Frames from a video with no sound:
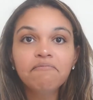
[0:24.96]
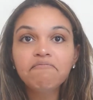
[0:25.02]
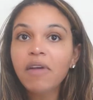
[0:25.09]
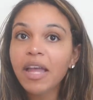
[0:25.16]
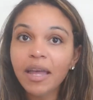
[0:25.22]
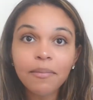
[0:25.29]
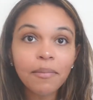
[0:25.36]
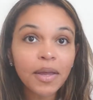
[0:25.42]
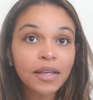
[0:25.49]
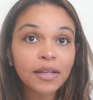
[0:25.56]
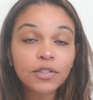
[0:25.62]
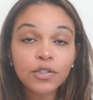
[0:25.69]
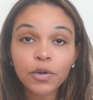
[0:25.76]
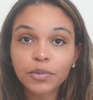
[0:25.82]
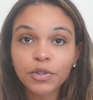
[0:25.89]
handmade
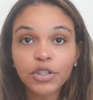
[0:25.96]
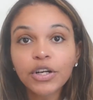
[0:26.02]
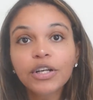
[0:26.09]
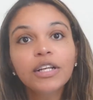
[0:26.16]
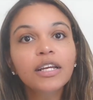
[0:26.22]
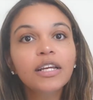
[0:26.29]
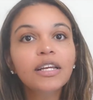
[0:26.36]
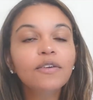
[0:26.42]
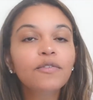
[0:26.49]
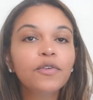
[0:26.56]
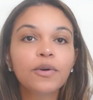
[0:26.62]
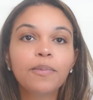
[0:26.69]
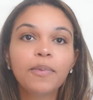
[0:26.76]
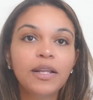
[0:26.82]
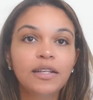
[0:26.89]
soap journey, if
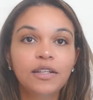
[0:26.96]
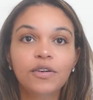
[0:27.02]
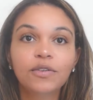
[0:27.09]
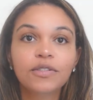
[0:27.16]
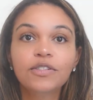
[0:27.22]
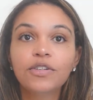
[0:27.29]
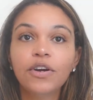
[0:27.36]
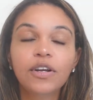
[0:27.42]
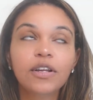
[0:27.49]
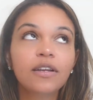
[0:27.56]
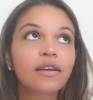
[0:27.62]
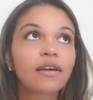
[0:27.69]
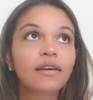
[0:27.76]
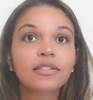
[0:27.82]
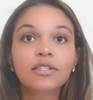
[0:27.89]
you're planning on
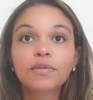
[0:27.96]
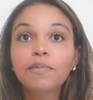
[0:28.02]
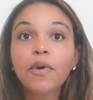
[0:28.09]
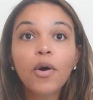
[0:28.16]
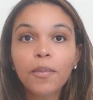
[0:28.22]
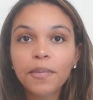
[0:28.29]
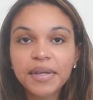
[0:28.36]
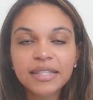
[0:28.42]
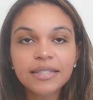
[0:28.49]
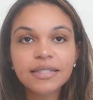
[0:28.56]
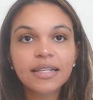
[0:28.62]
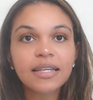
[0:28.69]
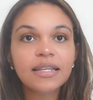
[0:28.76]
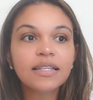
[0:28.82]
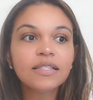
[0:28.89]
starting a small
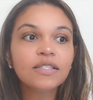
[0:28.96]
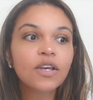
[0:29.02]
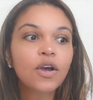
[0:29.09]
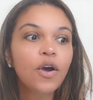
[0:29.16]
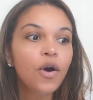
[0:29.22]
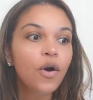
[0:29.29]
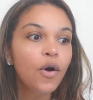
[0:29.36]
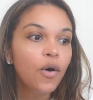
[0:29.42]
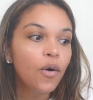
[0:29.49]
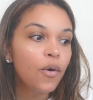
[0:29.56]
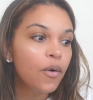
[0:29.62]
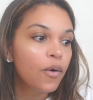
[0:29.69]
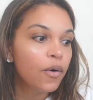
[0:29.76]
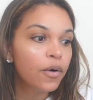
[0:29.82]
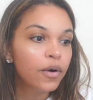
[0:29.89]
business,
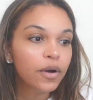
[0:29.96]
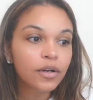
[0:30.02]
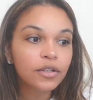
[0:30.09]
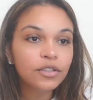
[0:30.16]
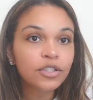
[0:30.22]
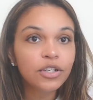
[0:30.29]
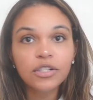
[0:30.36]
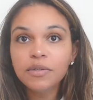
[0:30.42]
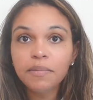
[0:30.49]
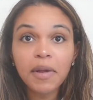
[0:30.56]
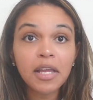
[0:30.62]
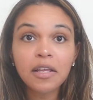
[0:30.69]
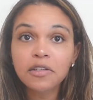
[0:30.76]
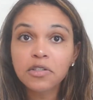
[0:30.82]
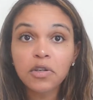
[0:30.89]
or just
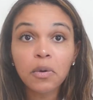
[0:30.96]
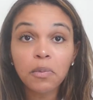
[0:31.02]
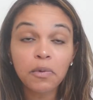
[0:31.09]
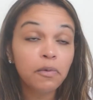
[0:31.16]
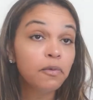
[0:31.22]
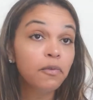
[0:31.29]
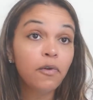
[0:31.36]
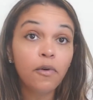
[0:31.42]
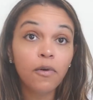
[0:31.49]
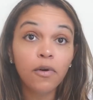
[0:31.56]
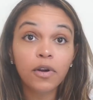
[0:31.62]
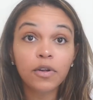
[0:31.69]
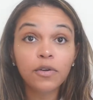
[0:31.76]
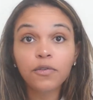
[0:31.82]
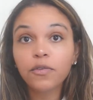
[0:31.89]
making soap
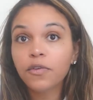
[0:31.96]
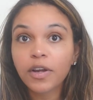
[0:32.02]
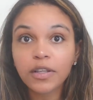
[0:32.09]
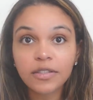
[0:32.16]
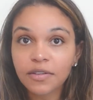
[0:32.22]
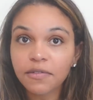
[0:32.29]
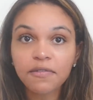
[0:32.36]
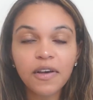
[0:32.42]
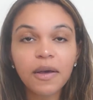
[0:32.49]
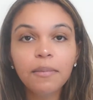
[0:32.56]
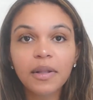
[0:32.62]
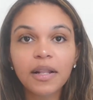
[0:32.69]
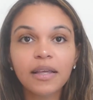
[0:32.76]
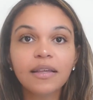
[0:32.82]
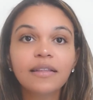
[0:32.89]
for your friends and
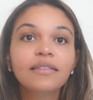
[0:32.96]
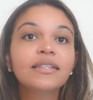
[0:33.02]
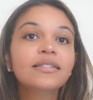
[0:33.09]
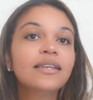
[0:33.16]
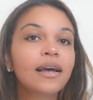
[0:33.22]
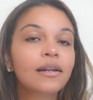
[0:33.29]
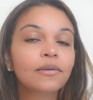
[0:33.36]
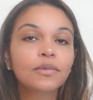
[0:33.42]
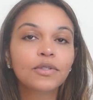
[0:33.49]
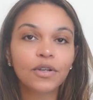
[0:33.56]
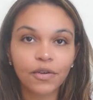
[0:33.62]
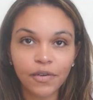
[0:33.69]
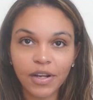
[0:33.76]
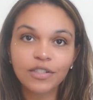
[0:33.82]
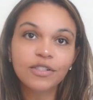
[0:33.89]
family, these items are
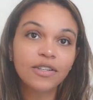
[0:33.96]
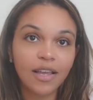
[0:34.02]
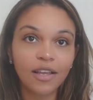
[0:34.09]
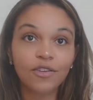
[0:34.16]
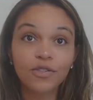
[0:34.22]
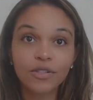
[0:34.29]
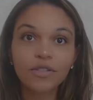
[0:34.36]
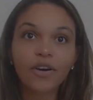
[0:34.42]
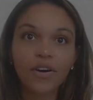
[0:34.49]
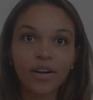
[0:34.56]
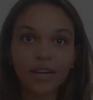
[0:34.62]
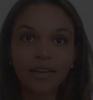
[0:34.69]
great to get you started.